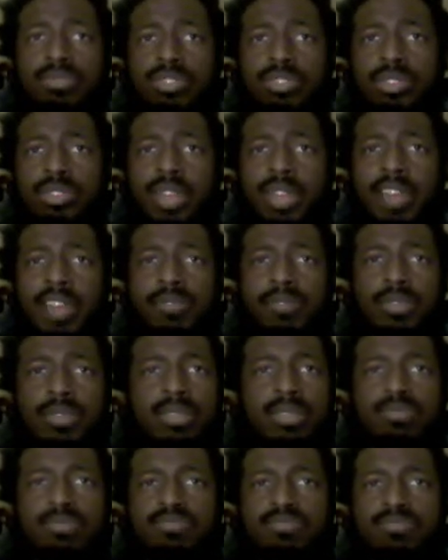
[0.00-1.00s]
So you have
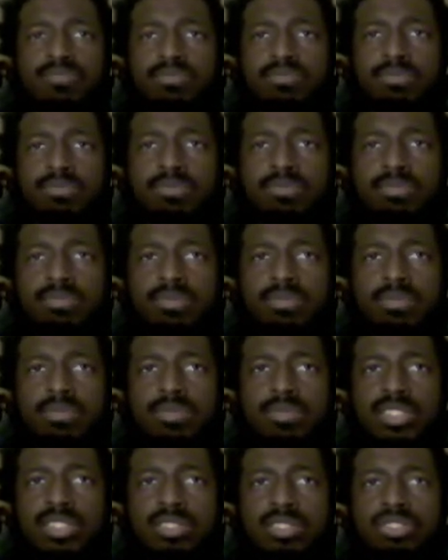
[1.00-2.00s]

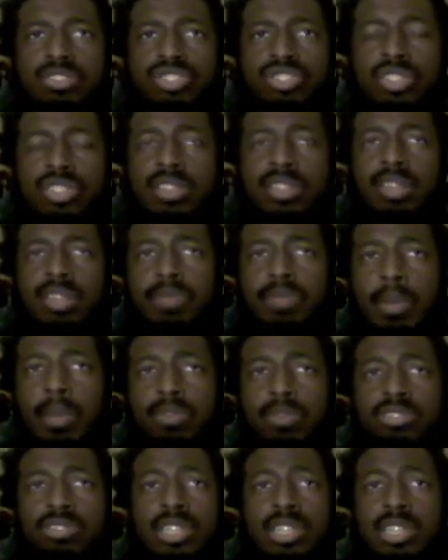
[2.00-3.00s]
just a shit ton of
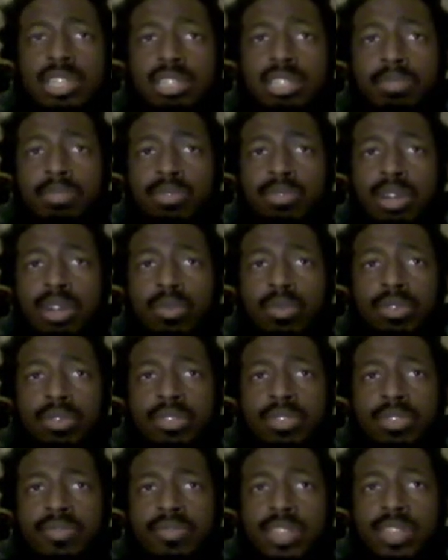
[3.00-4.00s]
people cheating to the point where
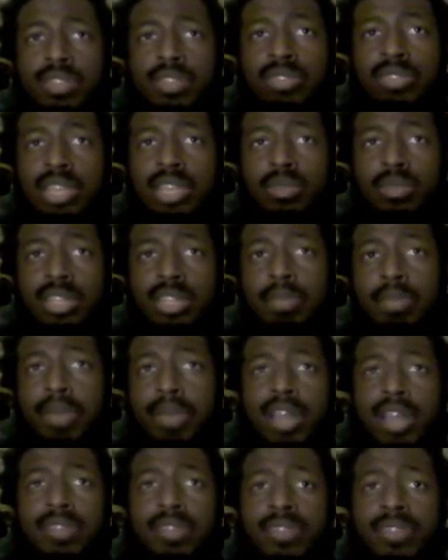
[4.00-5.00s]
the
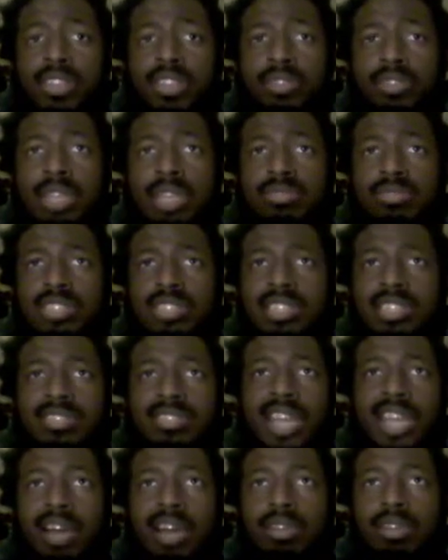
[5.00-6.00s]
competitive video game scene is
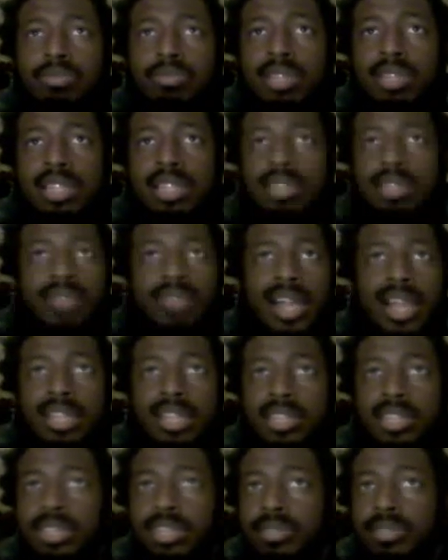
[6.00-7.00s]
now completely
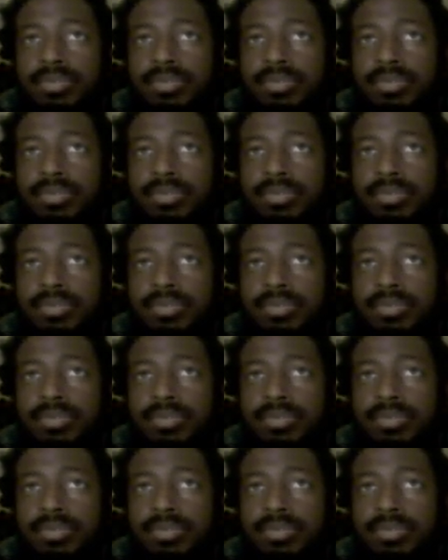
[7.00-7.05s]
invalidated.